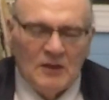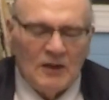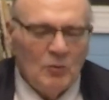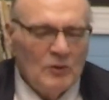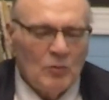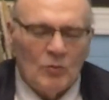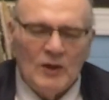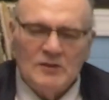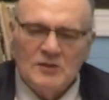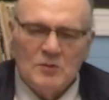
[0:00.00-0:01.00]
I went
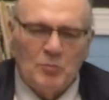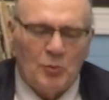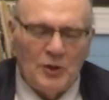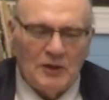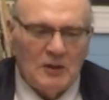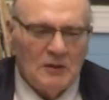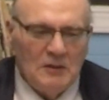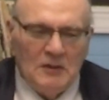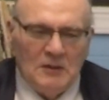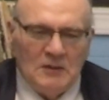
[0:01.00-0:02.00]
right to the brink,
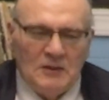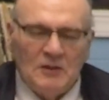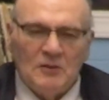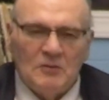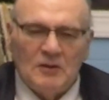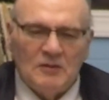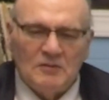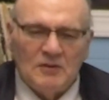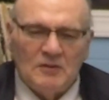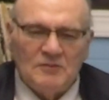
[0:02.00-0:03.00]

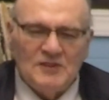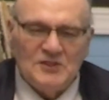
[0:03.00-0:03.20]
of